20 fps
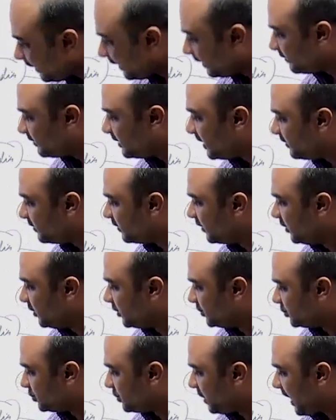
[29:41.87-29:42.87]
And then
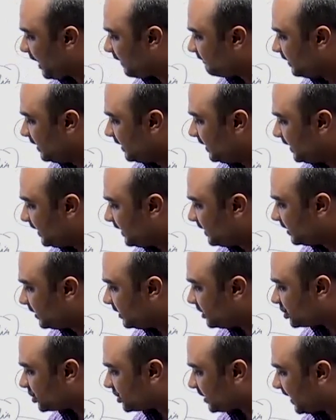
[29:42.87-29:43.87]
you have
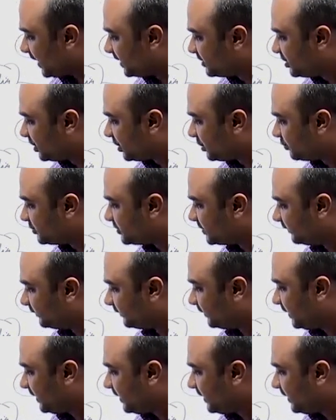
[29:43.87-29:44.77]
English executive.